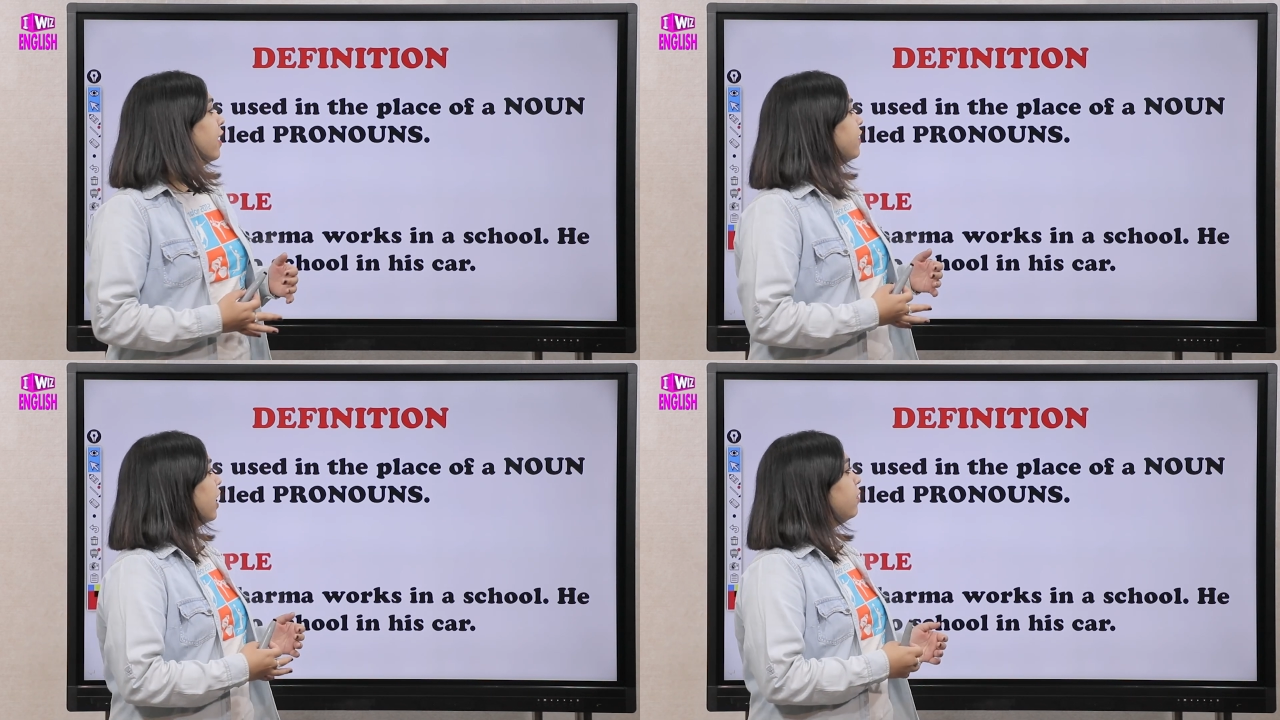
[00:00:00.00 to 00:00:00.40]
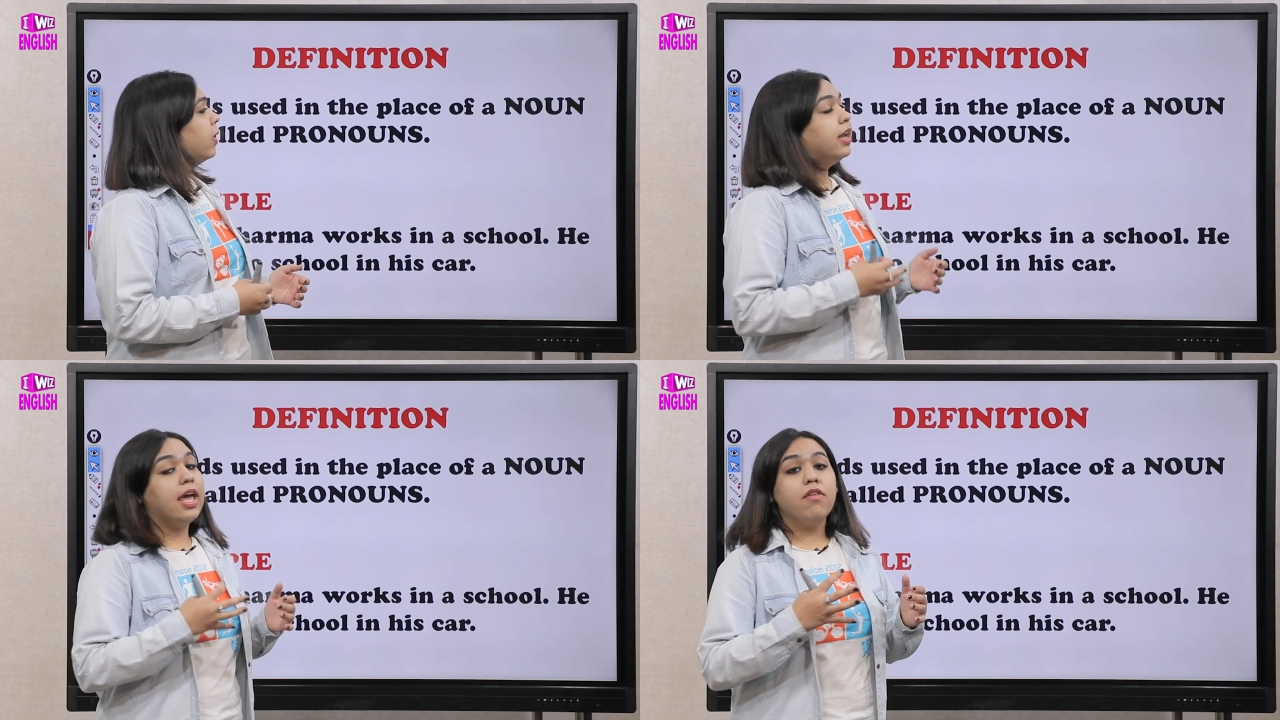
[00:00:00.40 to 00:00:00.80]
that
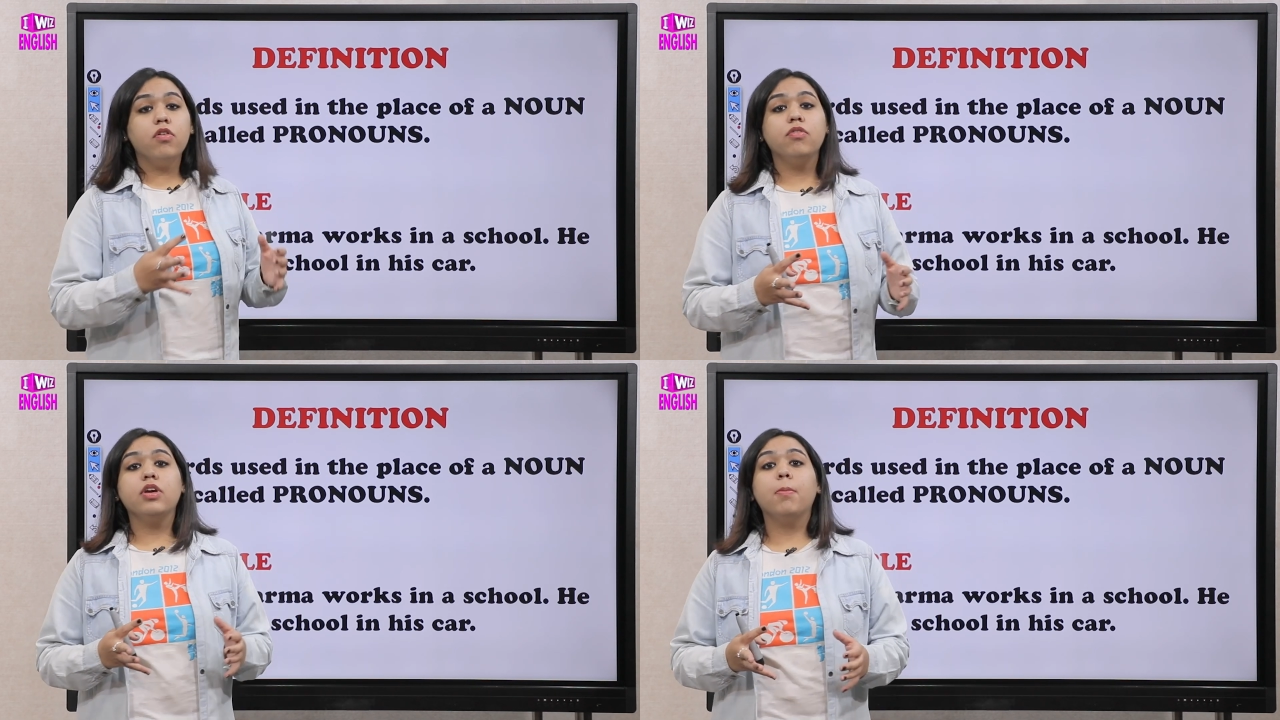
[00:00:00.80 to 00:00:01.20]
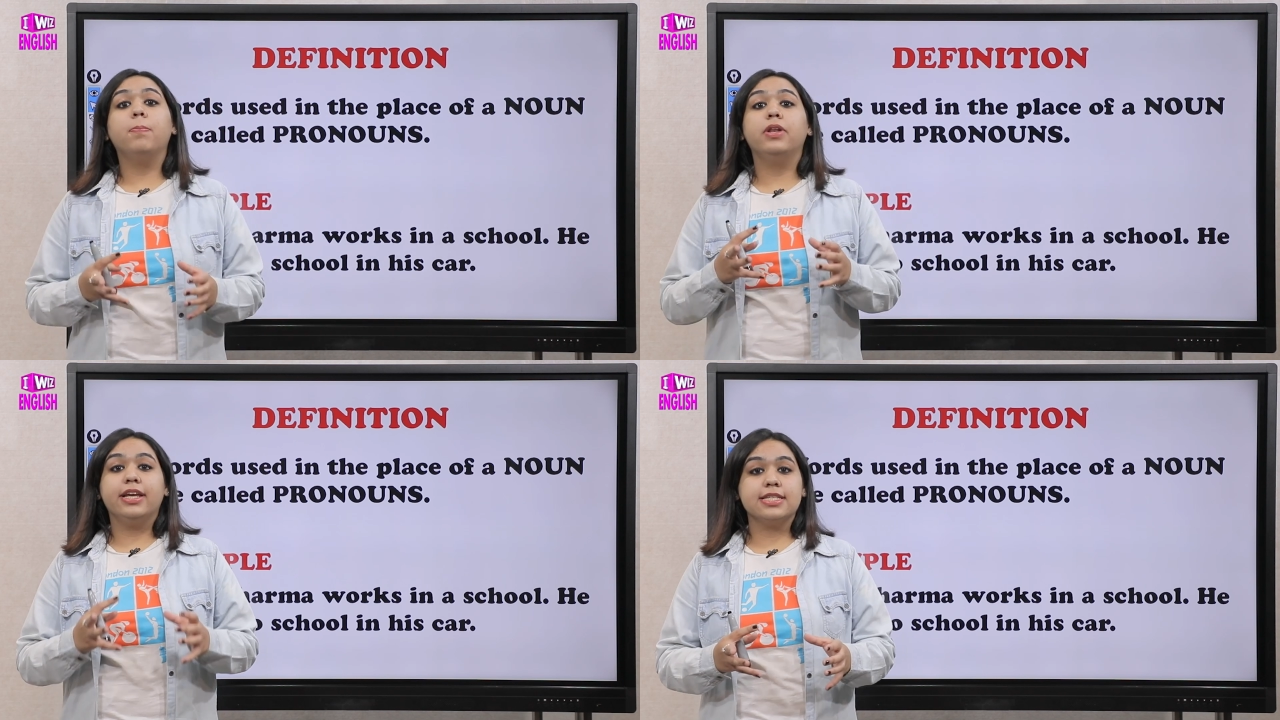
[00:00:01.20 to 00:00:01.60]
whenever we are
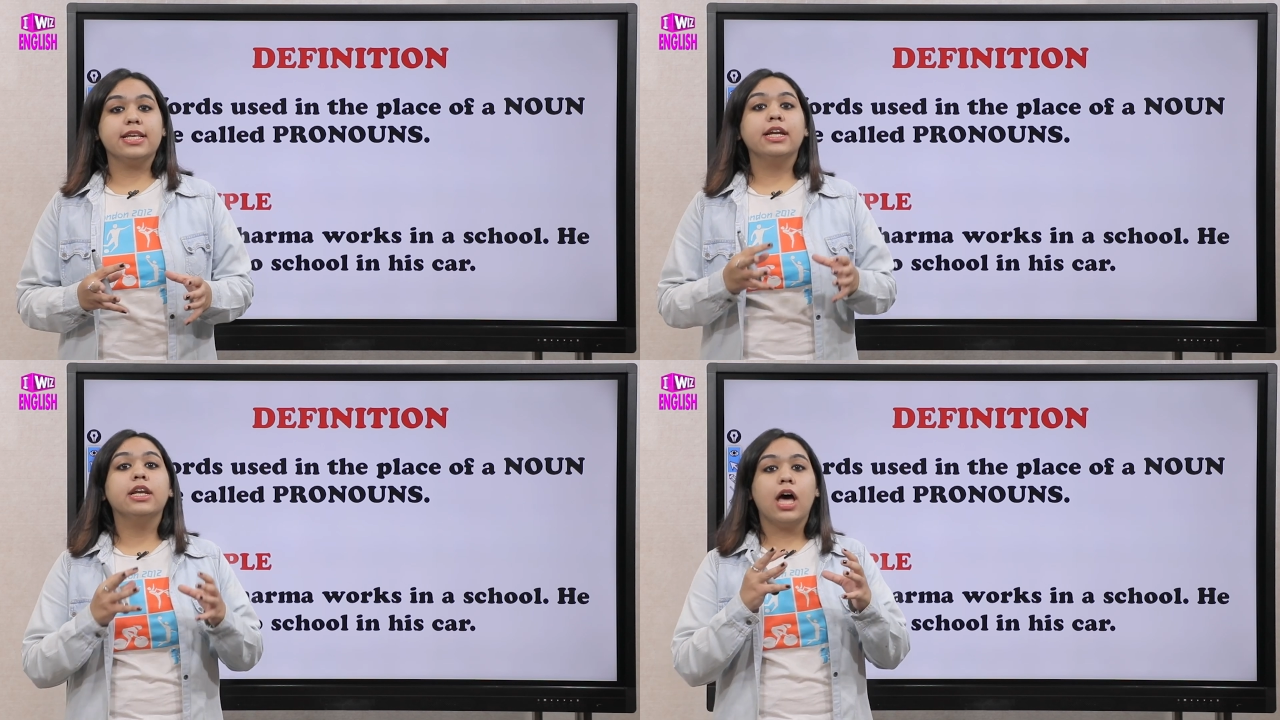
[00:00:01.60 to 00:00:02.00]
placing